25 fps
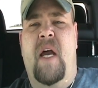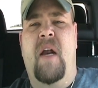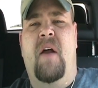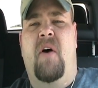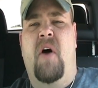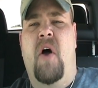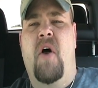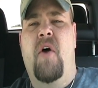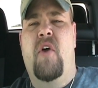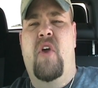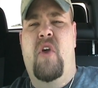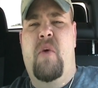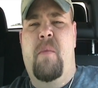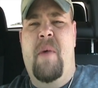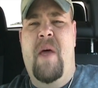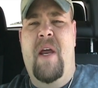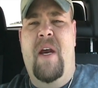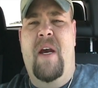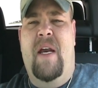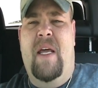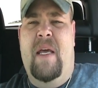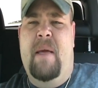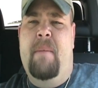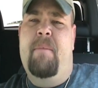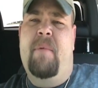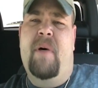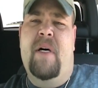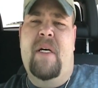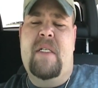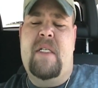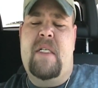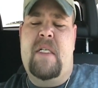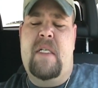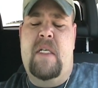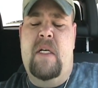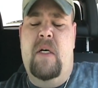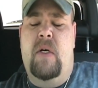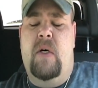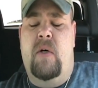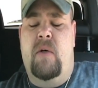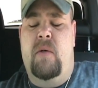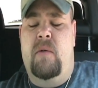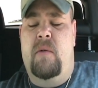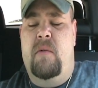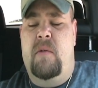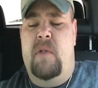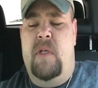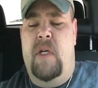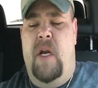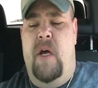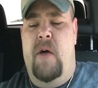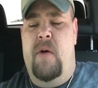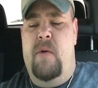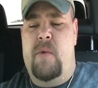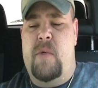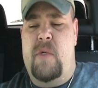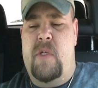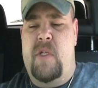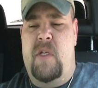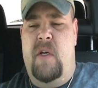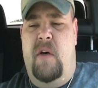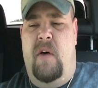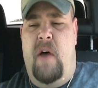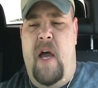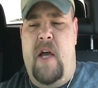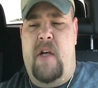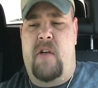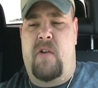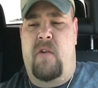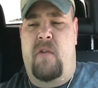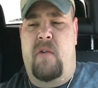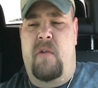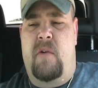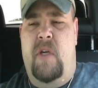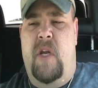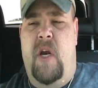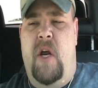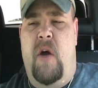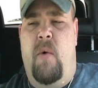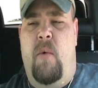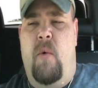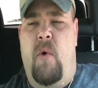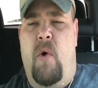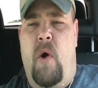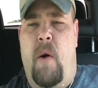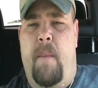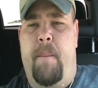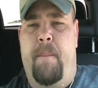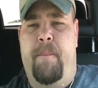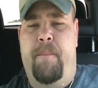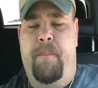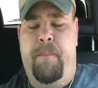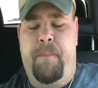of low humidity, but still actually warm.